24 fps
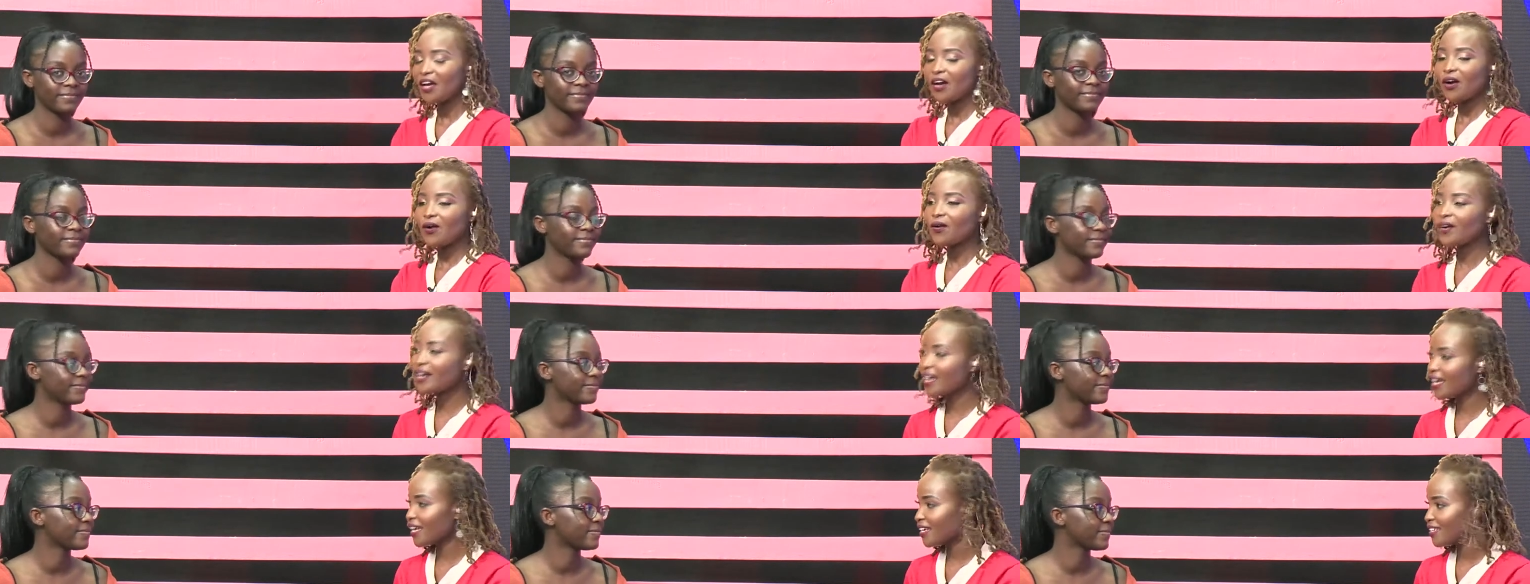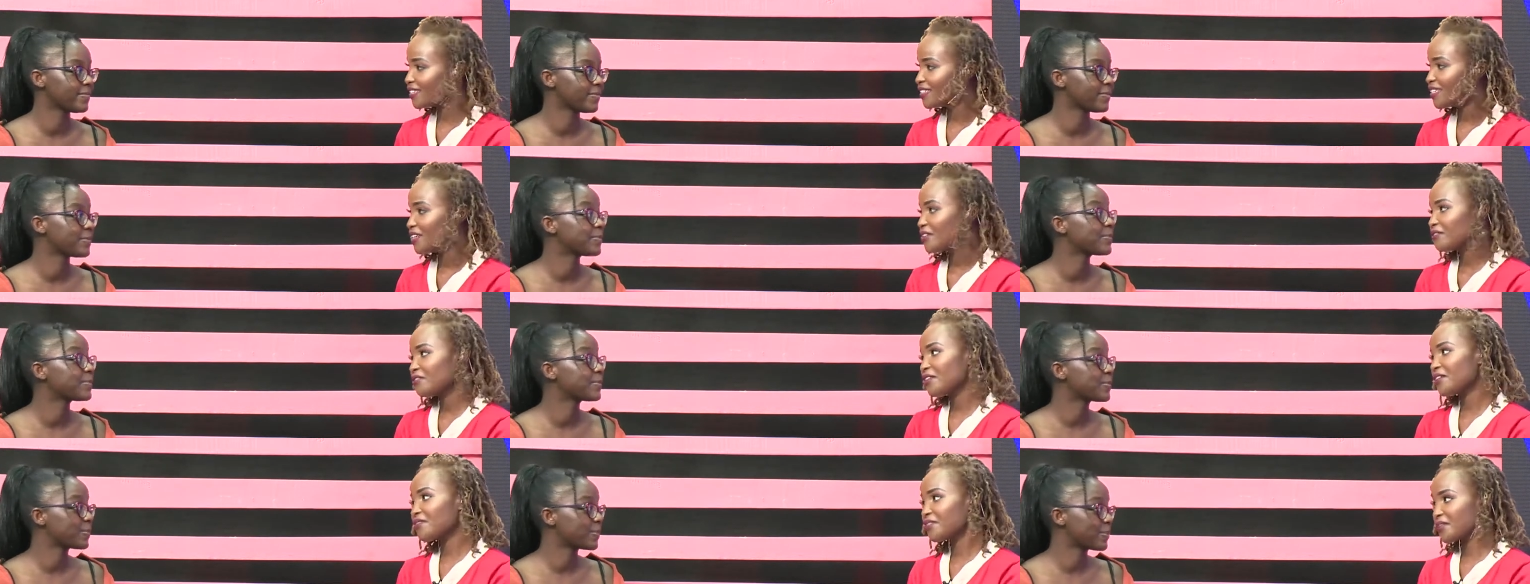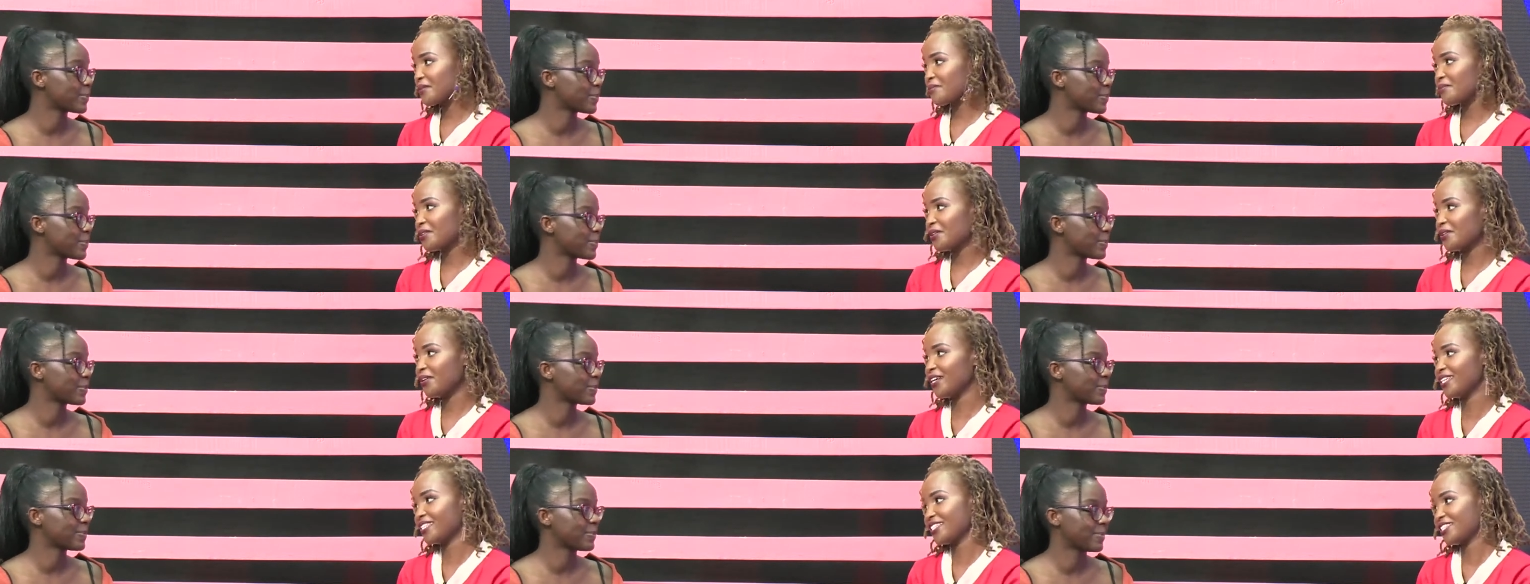Speaker 1: Okay, we have 3 more
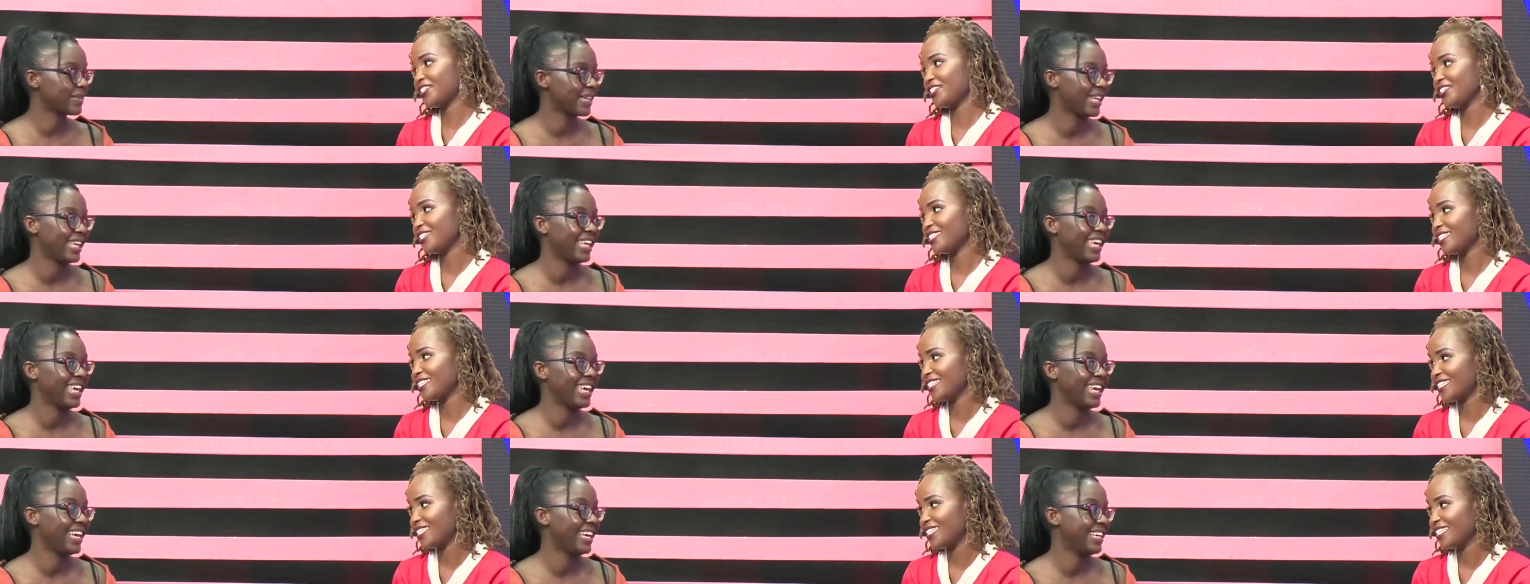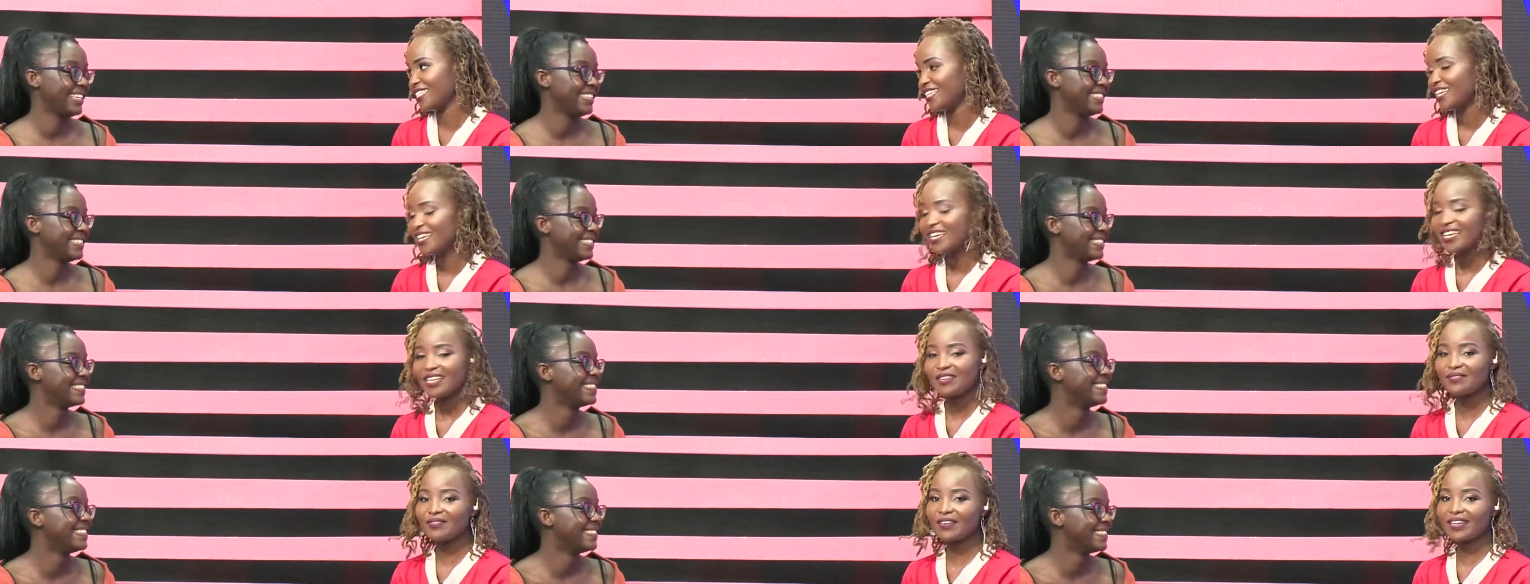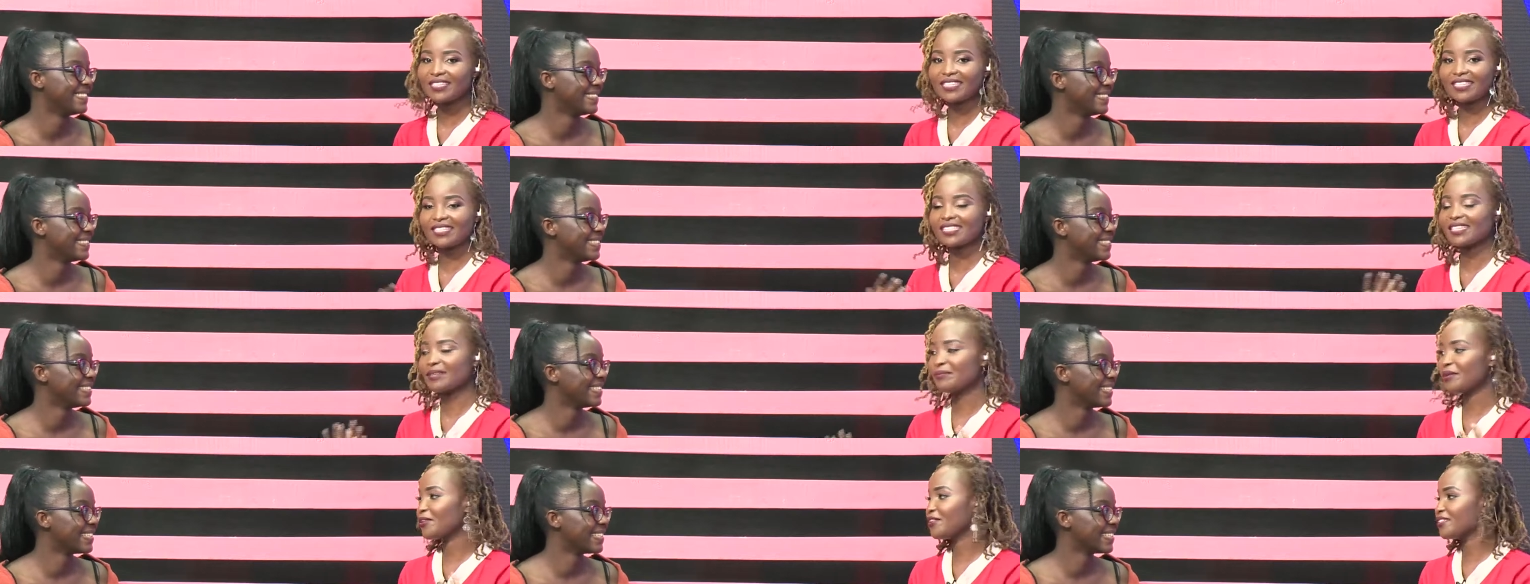questions. In fact, I'm
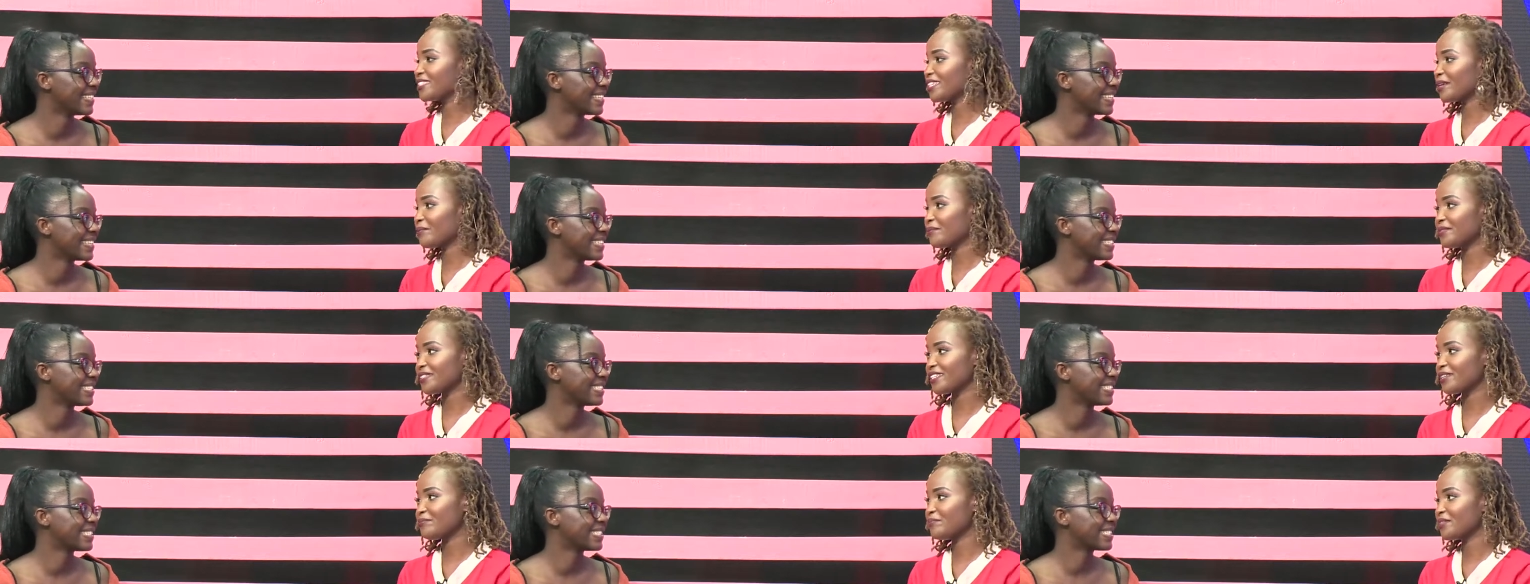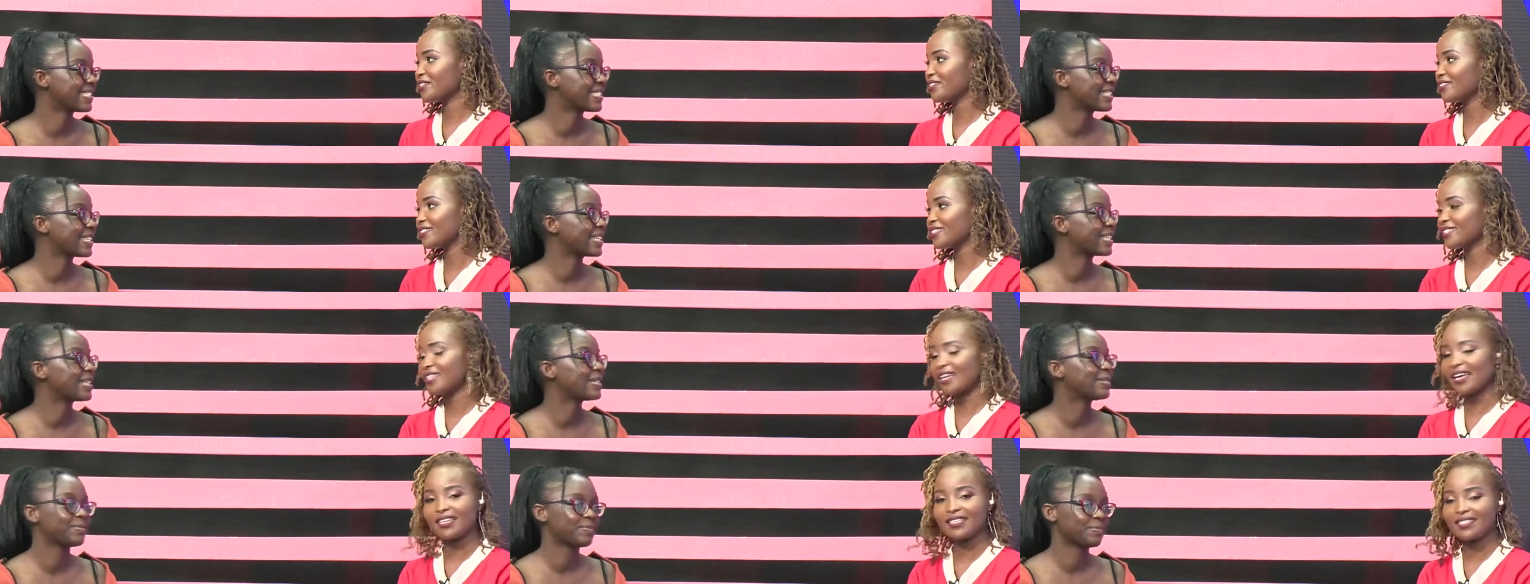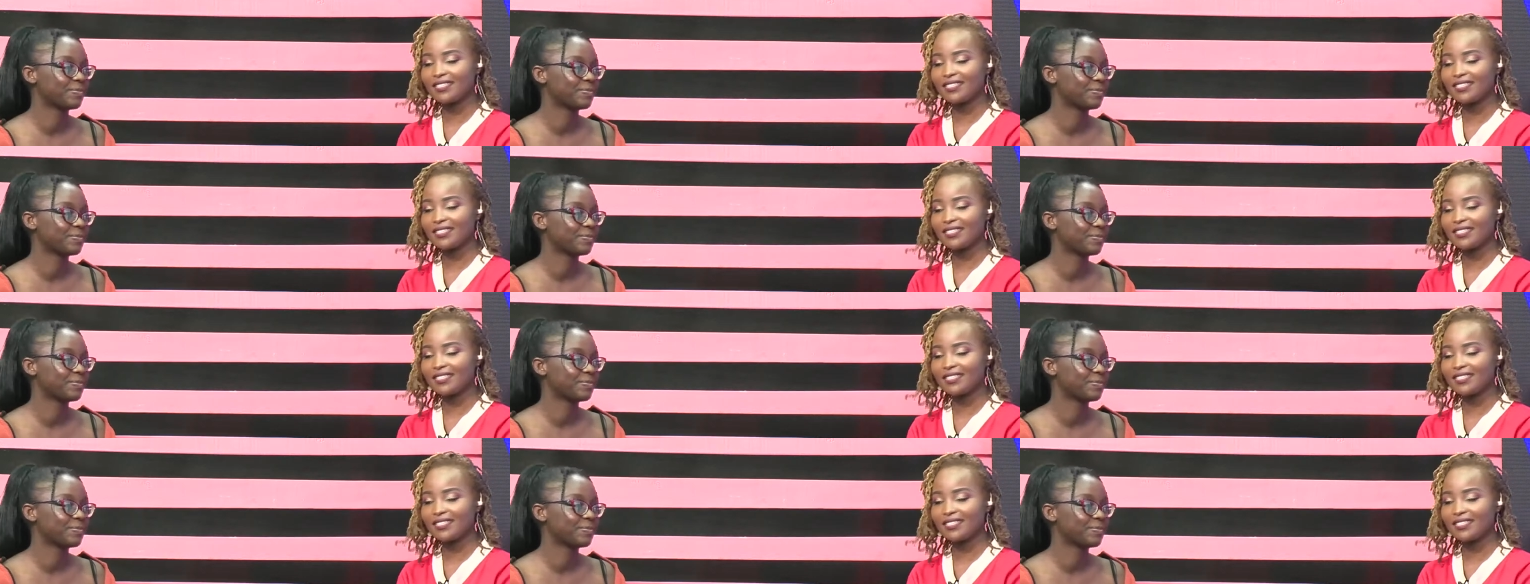going to repeat it because